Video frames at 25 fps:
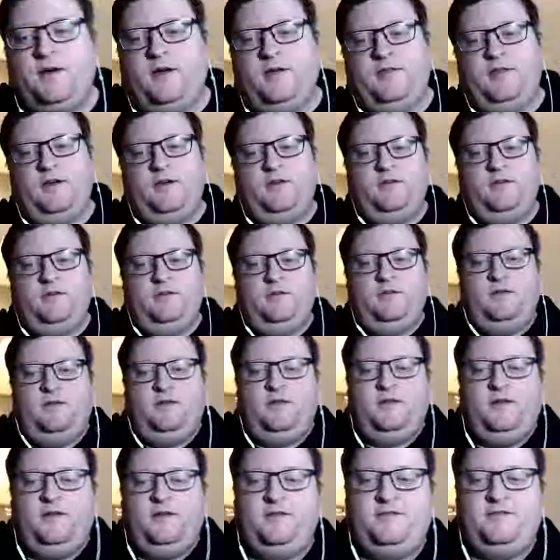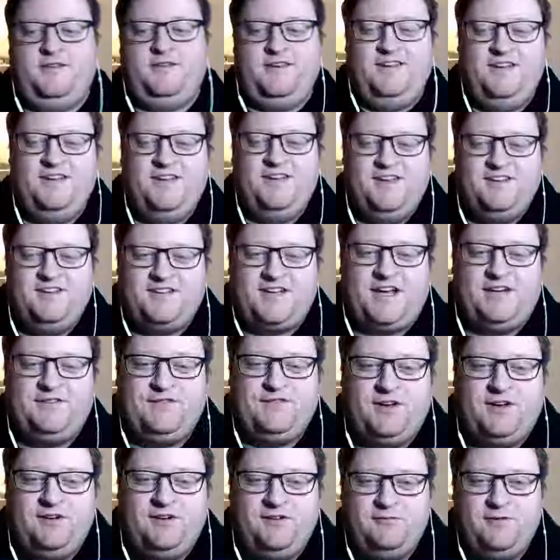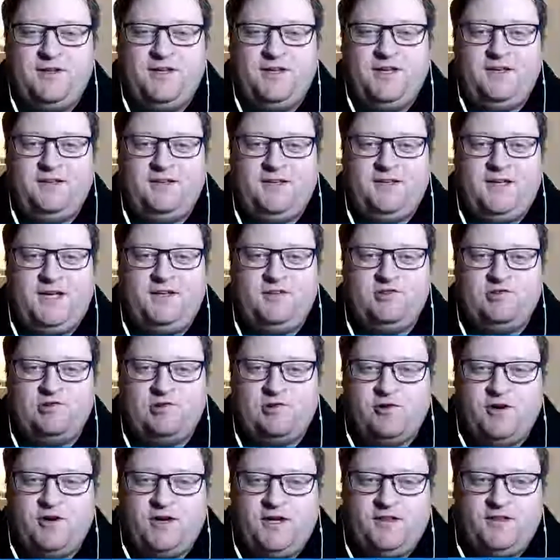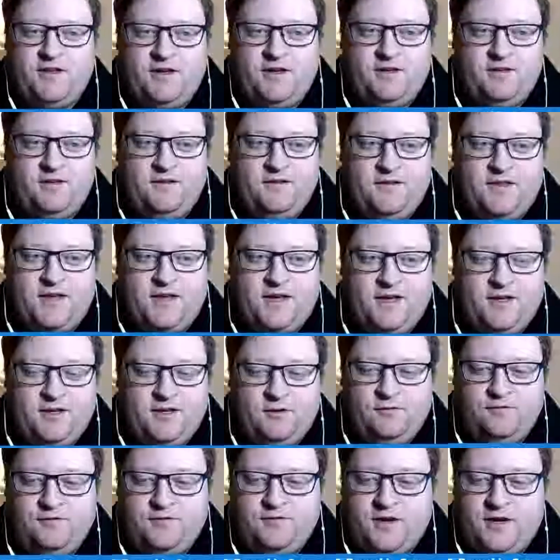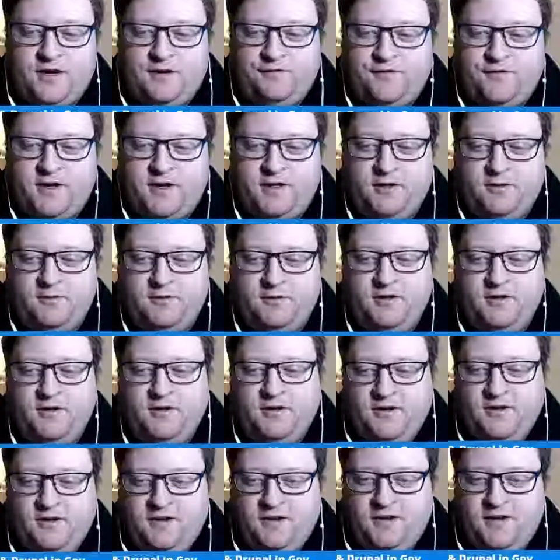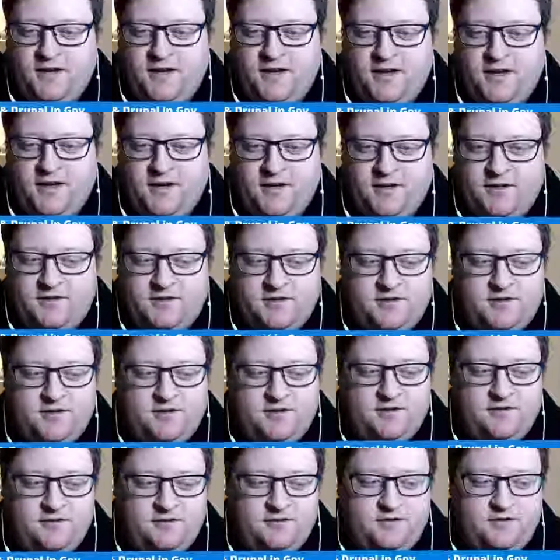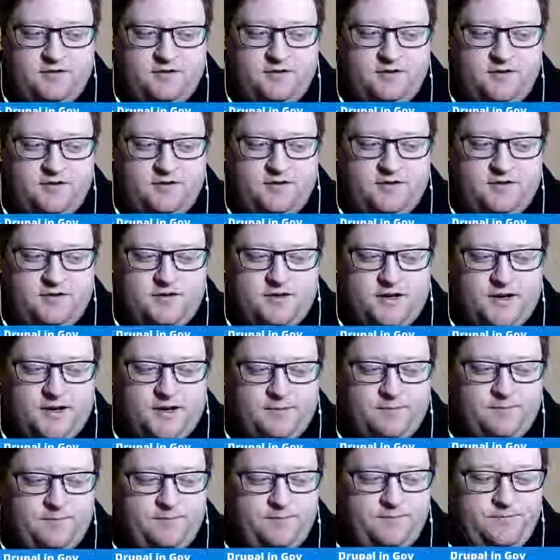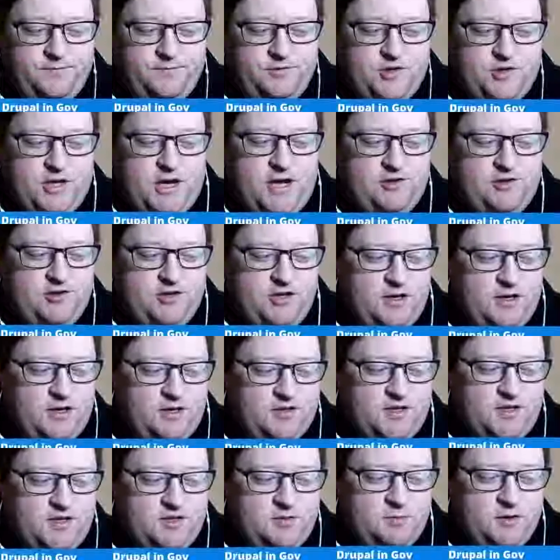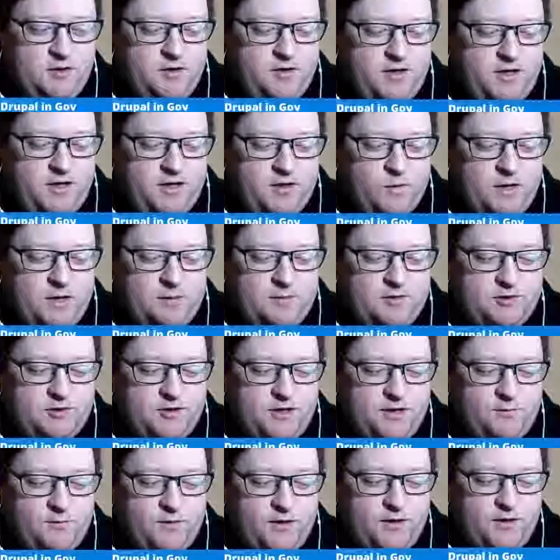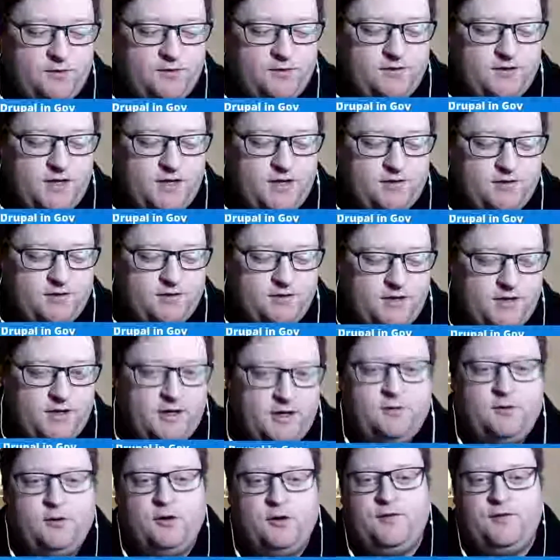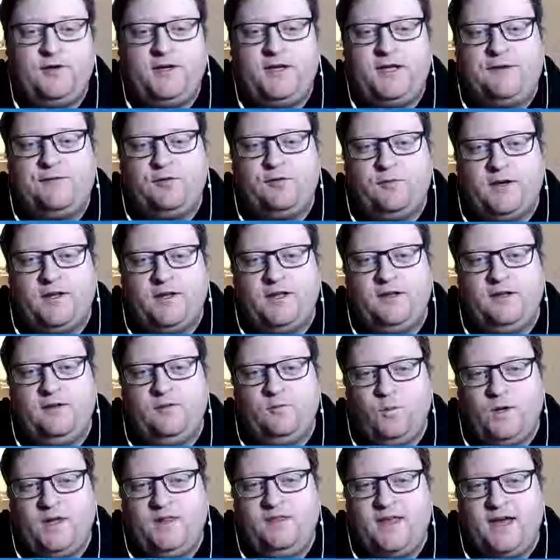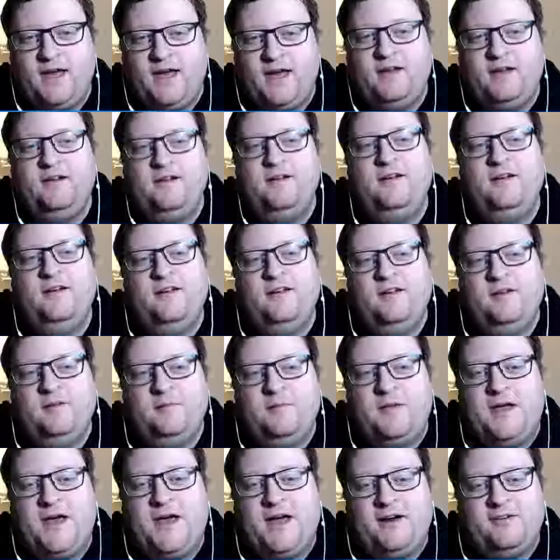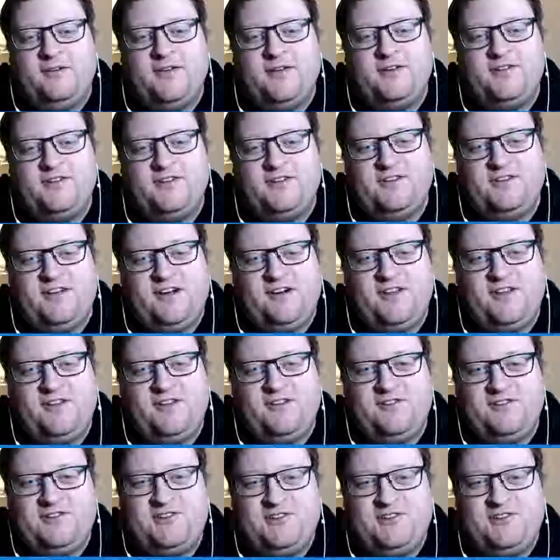I think it's kind of a really neat journey that you've kind of followed, and it's changing accessibility on the web is kind of one of those things. I don't know if you can ever really win that battle necessarily.